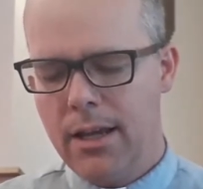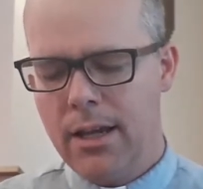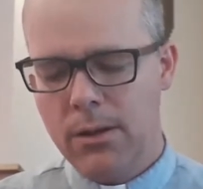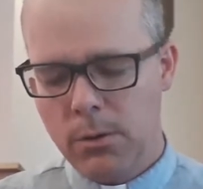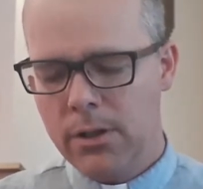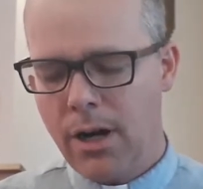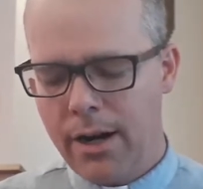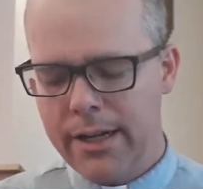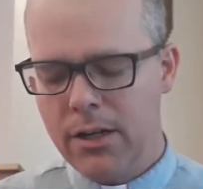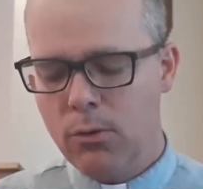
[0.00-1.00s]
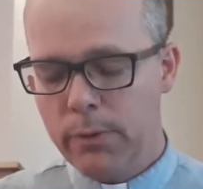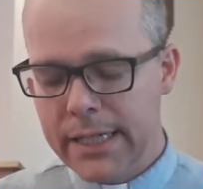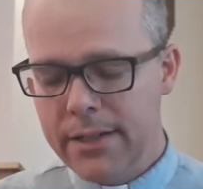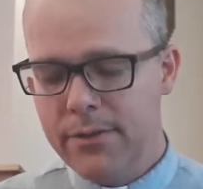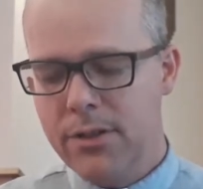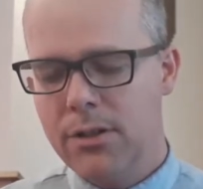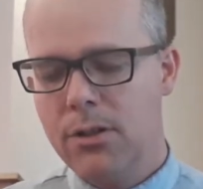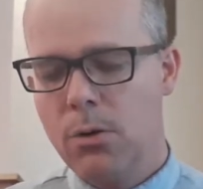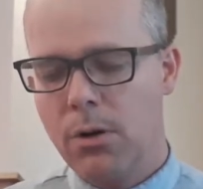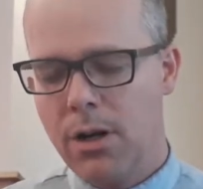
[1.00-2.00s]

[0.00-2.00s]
And Lord God, it grieves your